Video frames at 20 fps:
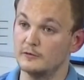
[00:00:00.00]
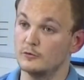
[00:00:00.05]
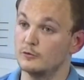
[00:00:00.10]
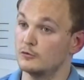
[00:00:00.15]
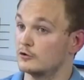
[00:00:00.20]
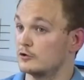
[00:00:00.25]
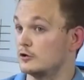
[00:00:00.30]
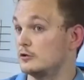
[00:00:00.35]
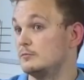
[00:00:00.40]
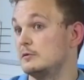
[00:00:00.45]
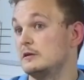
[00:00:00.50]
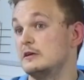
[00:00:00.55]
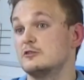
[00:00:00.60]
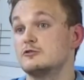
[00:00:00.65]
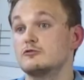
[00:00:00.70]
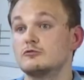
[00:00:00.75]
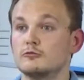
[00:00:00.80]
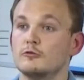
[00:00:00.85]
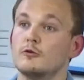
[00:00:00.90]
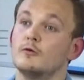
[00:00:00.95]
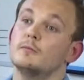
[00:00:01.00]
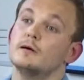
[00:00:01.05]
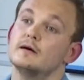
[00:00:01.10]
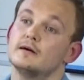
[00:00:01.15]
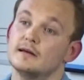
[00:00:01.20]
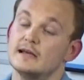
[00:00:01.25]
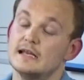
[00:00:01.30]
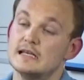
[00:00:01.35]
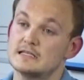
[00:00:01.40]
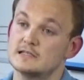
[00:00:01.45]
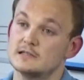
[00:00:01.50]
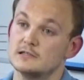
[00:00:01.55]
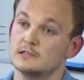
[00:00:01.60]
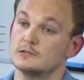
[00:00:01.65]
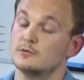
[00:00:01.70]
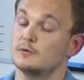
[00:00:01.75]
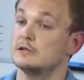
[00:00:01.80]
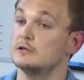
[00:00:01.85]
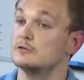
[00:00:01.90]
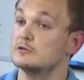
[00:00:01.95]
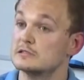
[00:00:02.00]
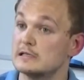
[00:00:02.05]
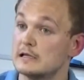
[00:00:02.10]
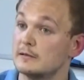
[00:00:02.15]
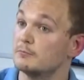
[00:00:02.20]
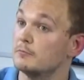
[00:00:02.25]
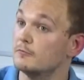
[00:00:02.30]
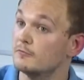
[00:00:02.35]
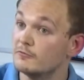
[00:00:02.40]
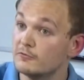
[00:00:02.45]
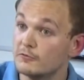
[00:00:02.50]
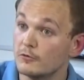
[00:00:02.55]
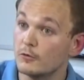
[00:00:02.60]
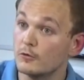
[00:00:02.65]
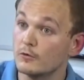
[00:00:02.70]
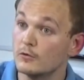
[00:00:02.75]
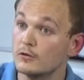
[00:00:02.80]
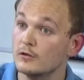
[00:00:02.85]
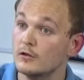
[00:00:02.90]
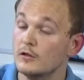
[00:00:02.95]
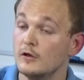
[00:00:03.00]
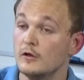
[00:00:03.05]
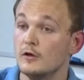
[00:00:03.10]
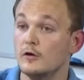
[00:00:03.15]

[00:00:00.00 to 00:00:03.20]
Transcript: or it could be a trauma instance where you slip and fall,